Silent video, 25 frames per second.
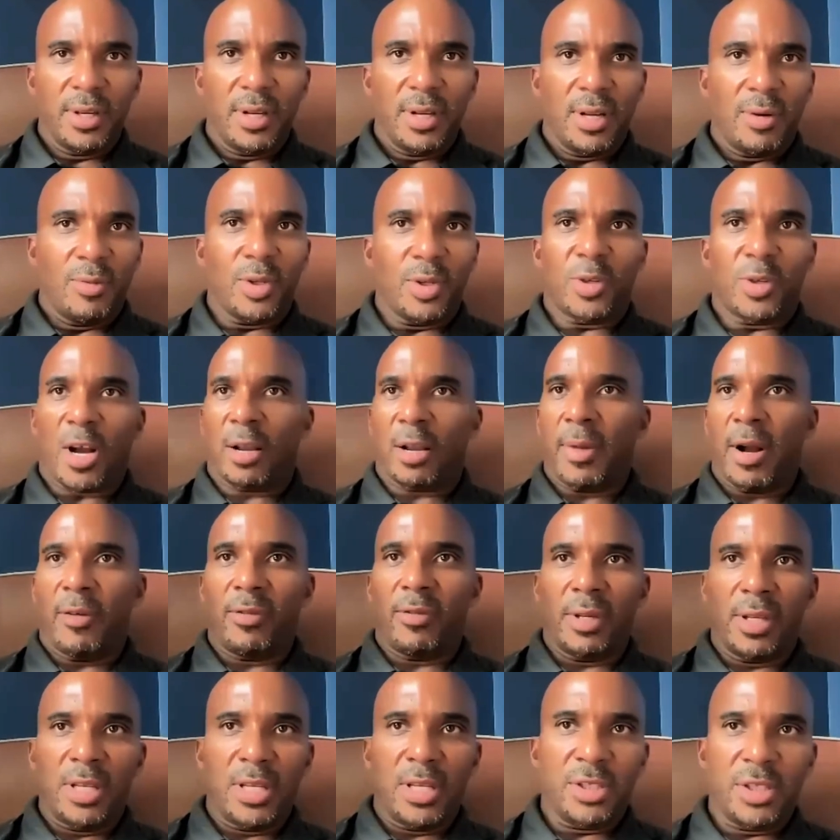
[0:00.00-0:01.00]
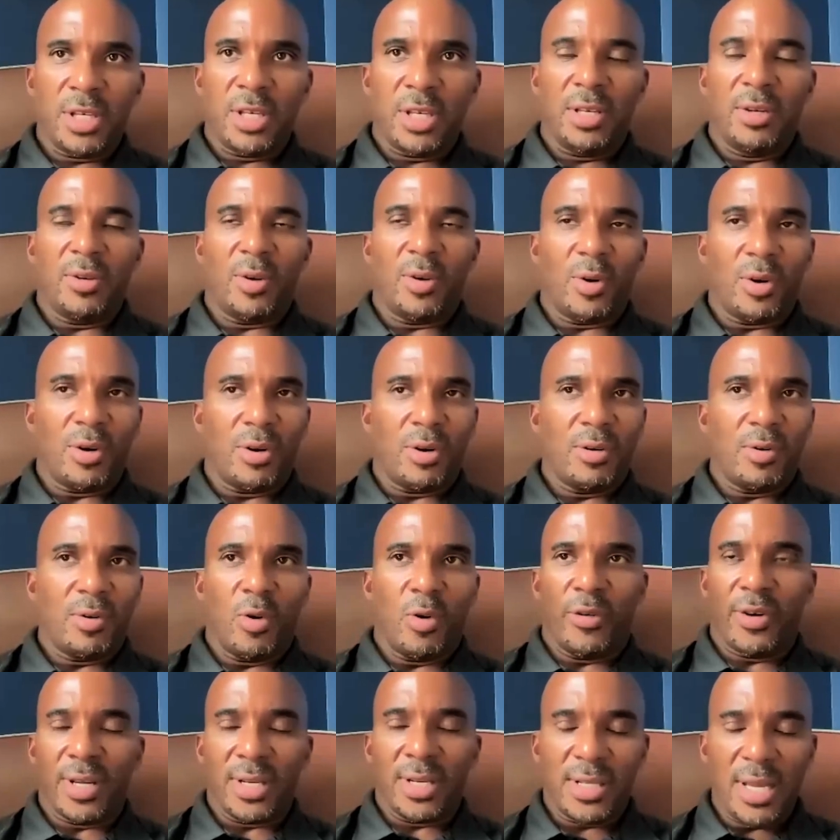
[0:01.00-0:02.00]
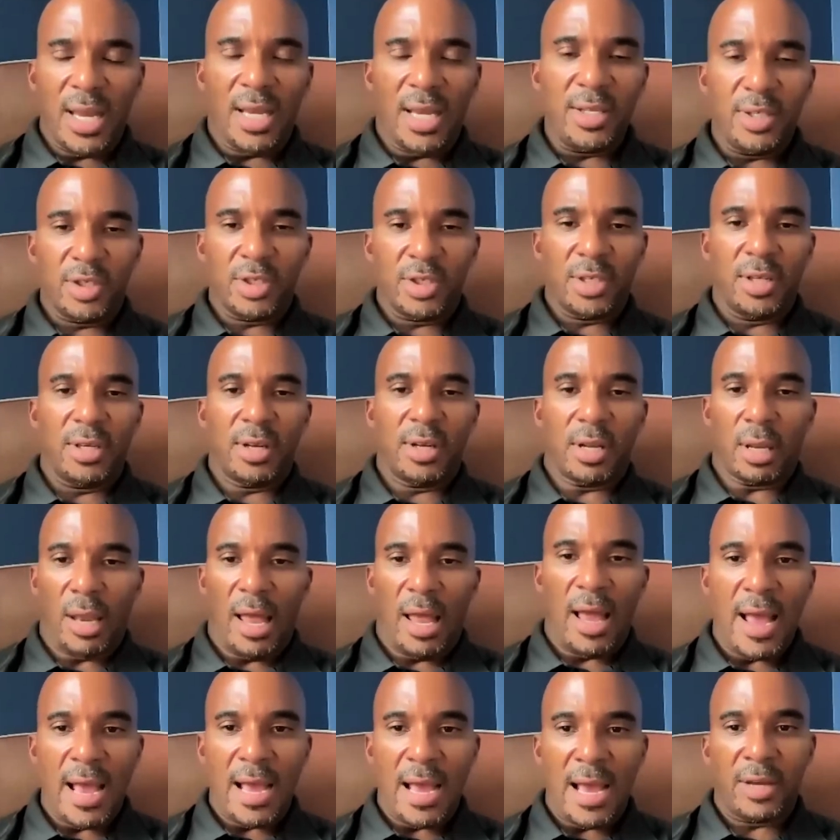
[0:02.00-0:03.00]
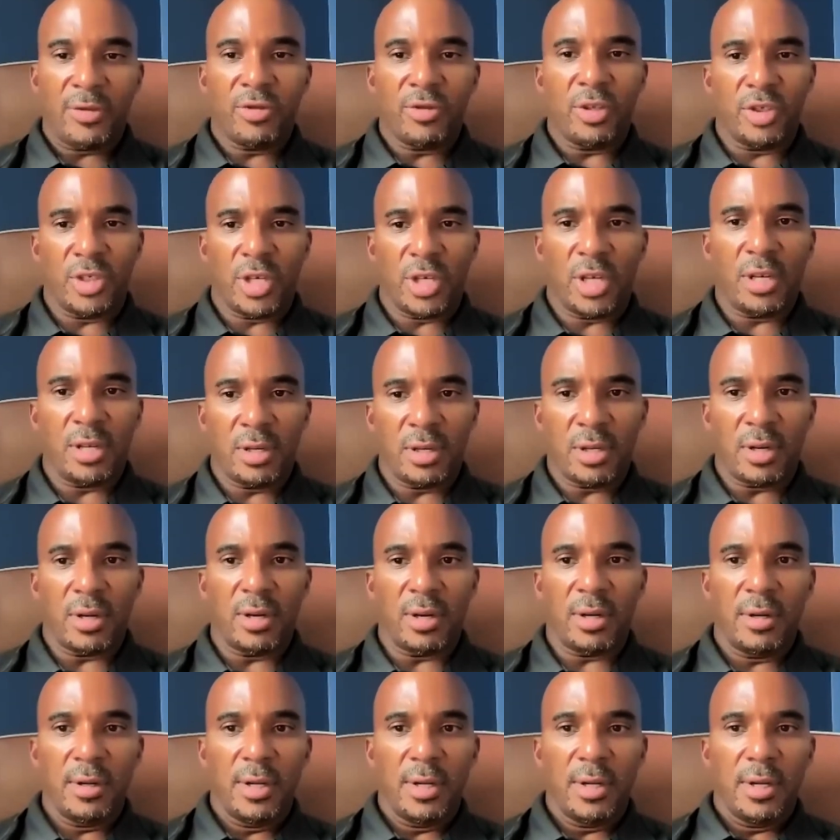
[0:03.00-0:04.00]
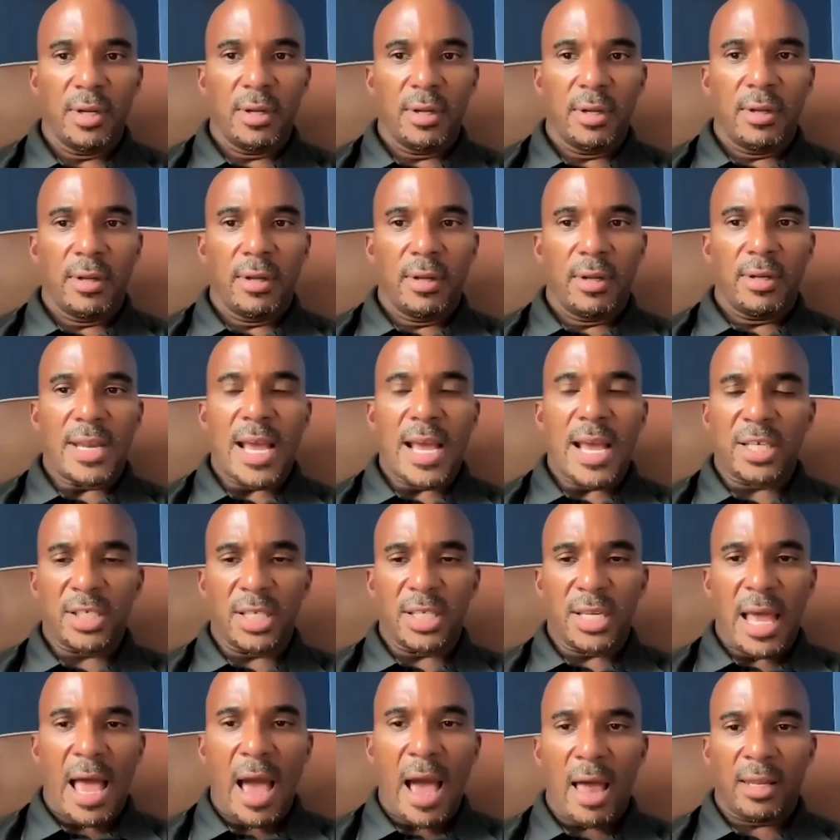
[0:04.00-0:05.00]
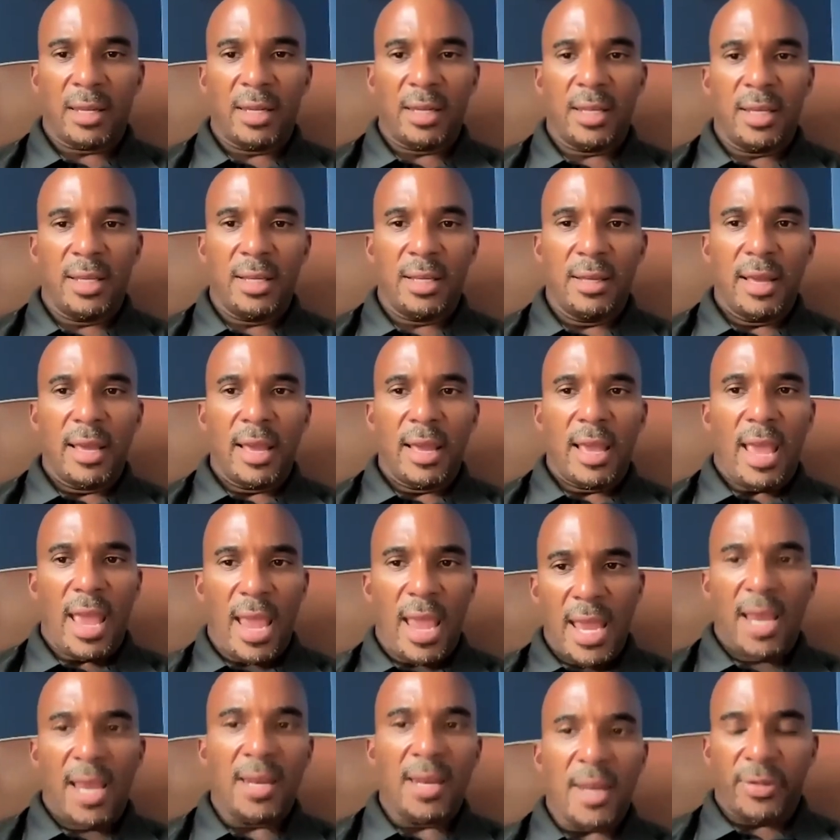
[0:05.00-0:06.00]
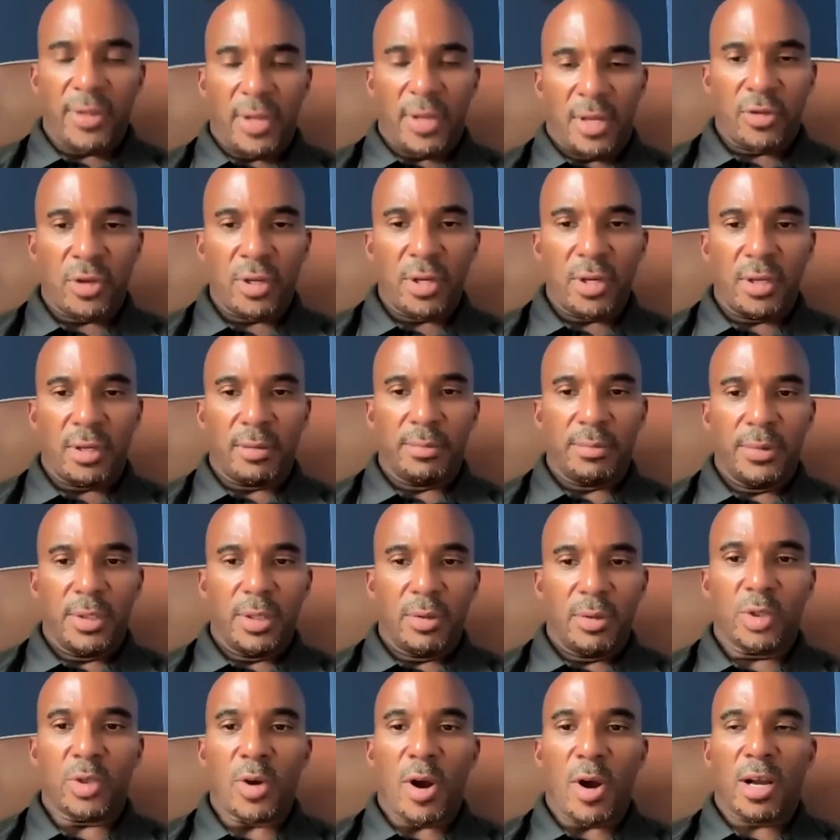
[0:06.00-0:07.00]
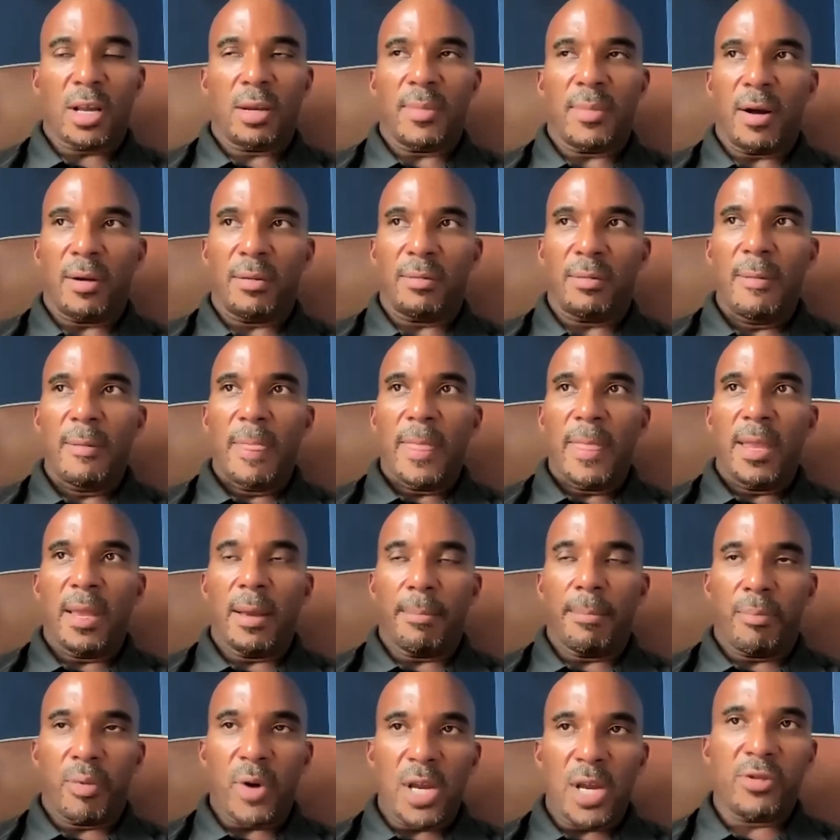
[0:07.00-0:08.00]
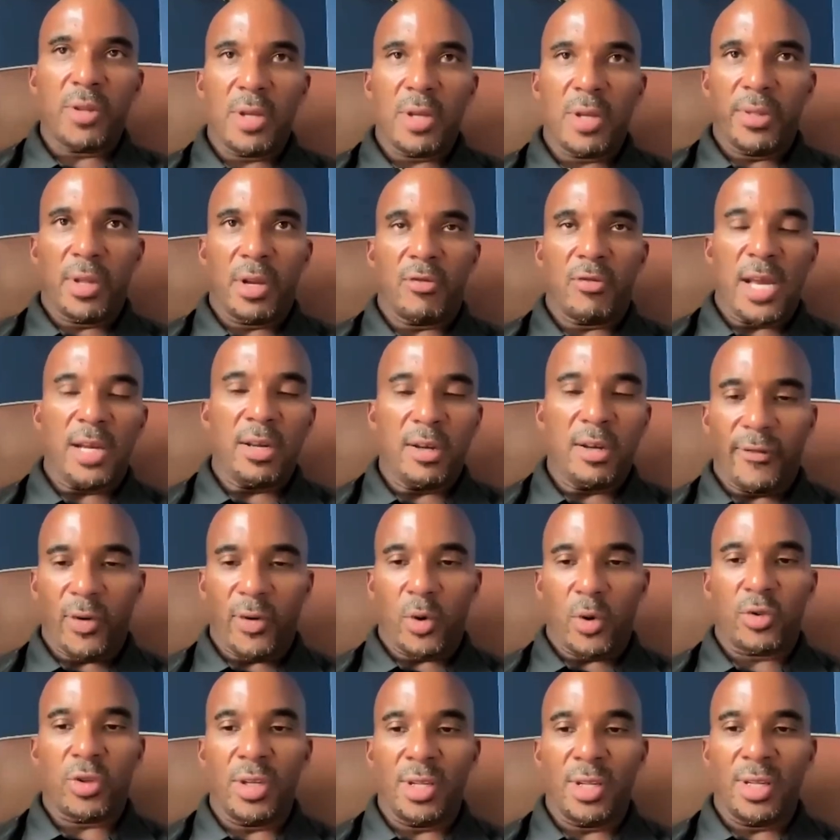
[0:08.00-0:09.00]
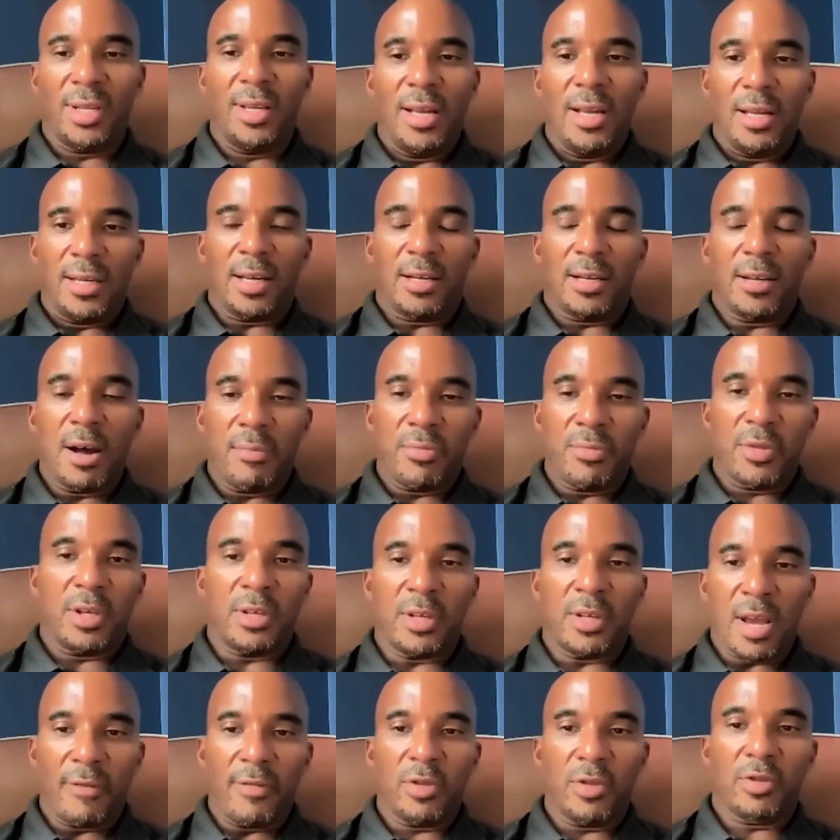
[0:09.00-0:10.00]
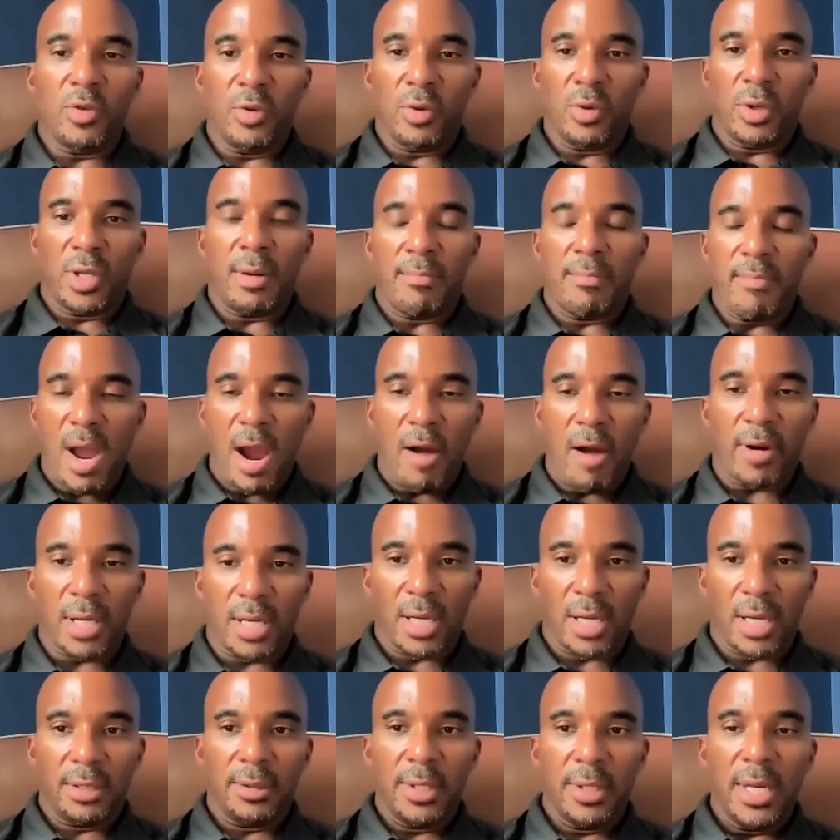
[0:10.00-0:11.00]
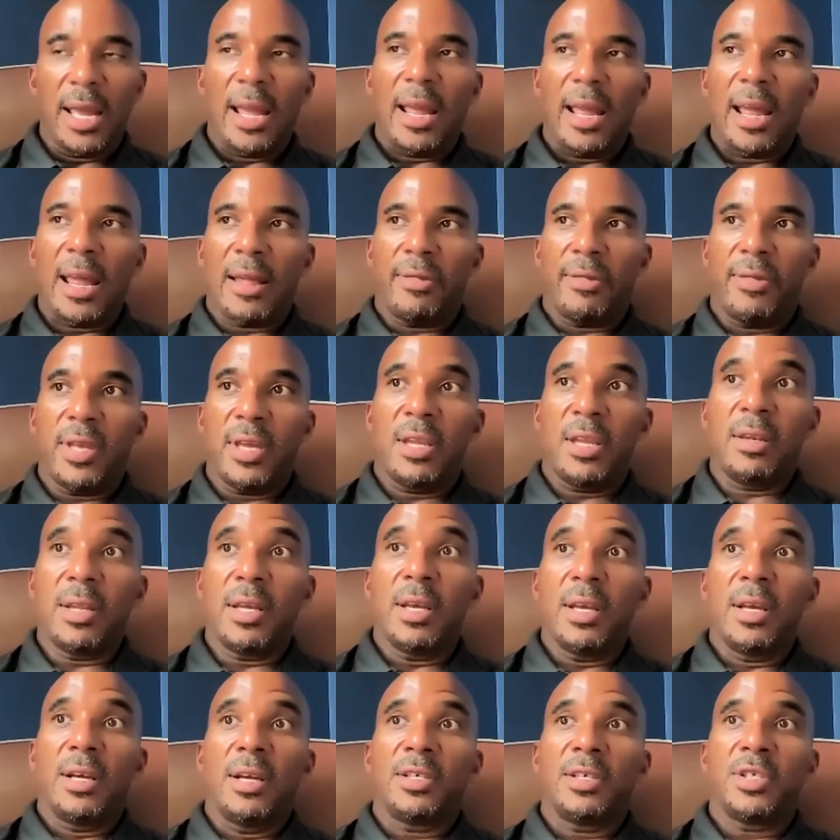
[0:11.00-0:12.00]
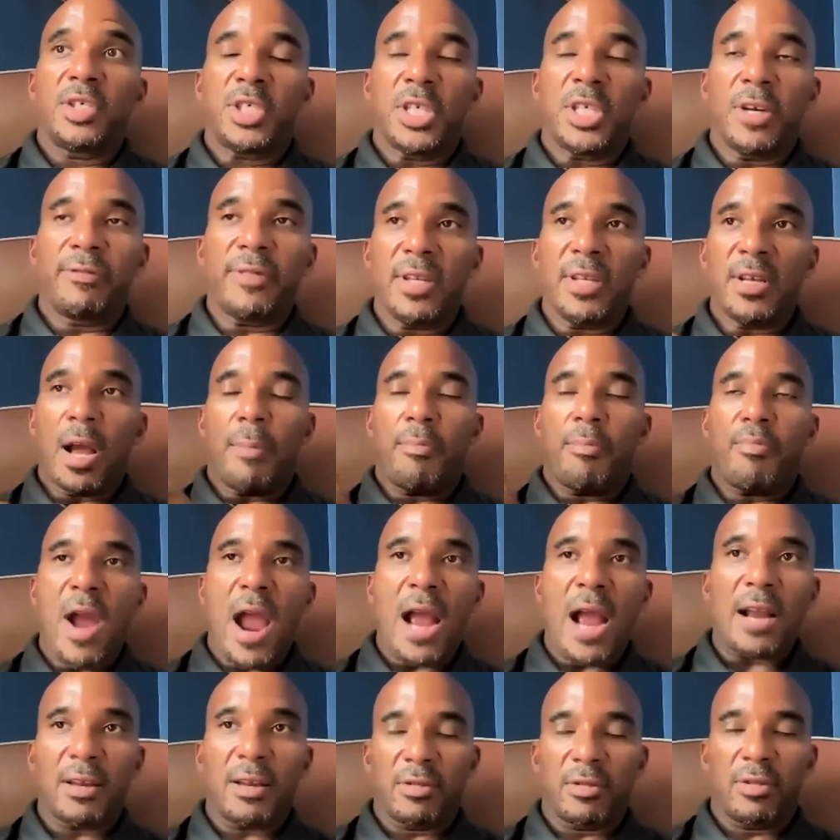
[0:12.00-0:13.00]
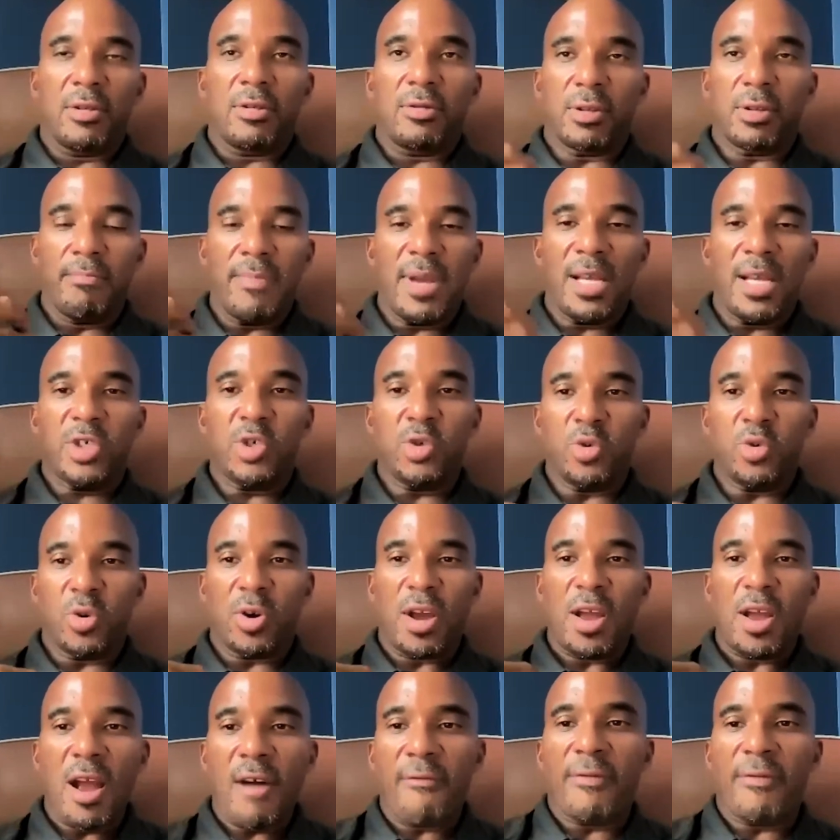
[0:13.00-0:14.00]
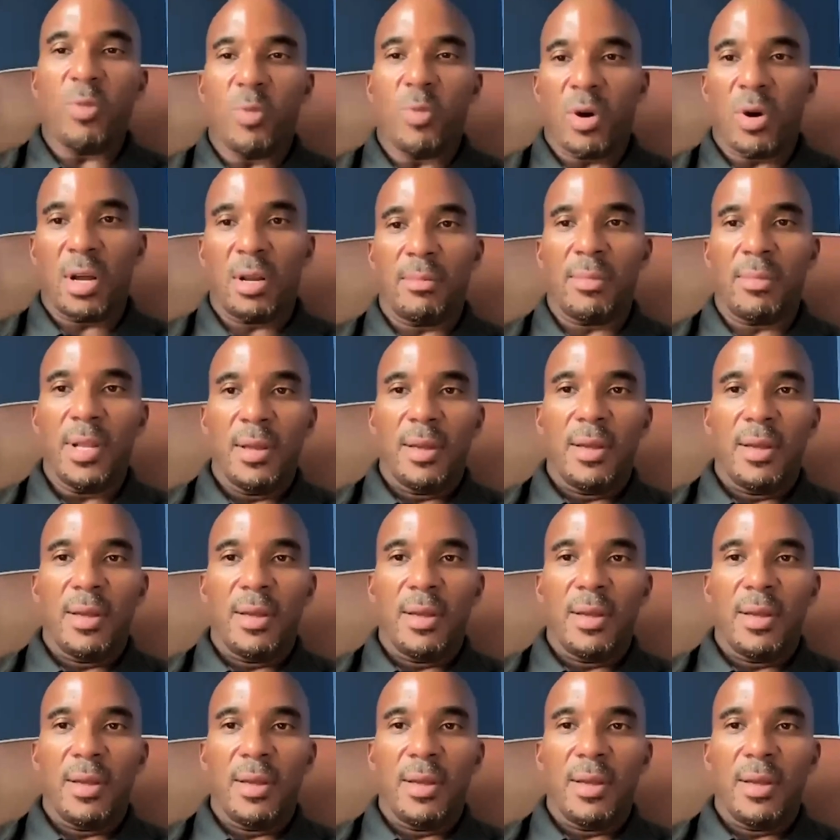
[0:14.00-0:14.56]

We're talking about religion, orientation, class, gender, nationality, and ethnicity. We're talking about embracing the great diversity that comes into every school in America, and then shifting our practices to make sure everyone,